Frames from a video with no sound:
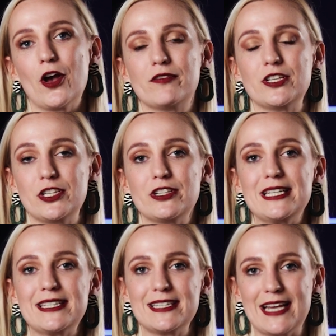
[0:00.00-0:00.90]
over
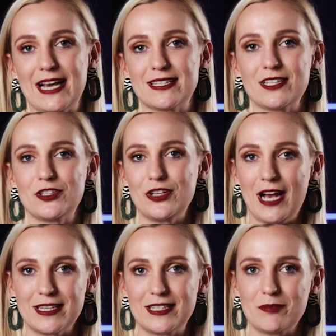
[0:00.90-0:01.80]
duties and taxes to
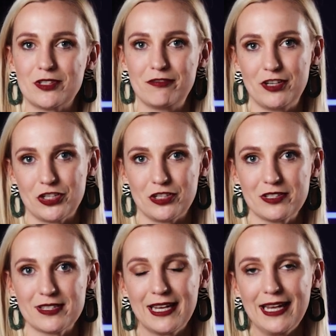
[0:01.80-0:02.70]
customs
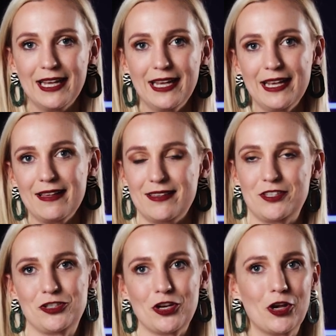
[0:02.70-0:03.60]
officials.
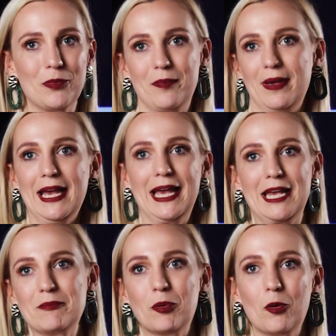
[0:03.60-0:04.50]
This term,
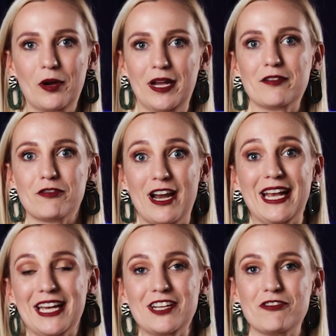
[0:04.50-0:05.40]
importer of
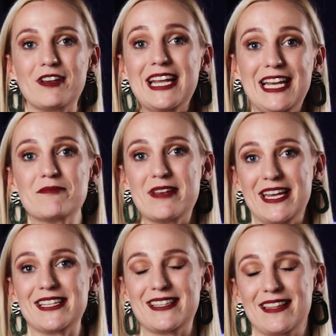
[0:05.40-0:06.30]
record, really
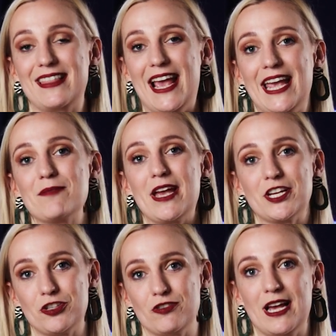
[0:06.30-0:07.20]
means that they
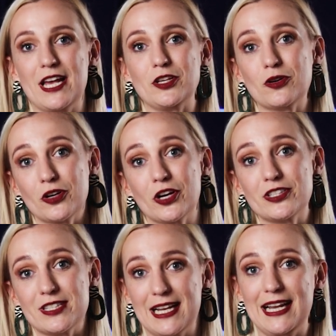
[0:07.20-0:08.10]
make sure your
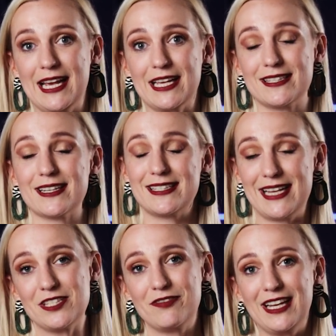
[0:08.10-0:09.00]
goods clear
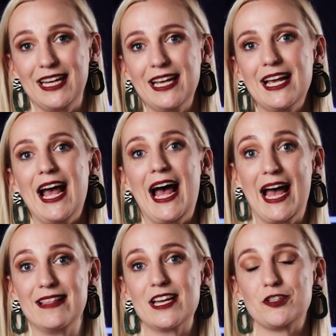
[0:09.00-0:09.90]
successfully
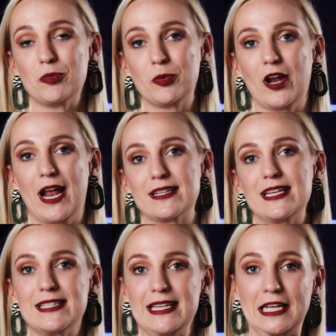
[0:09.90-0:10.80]
and that your product
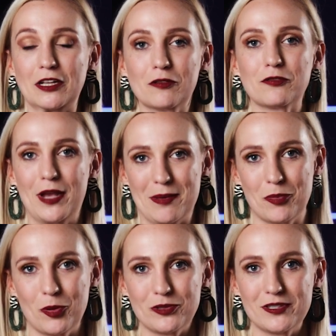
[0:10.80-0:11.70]
is legal for
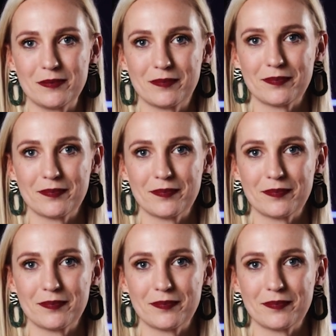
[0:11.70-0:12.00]
import.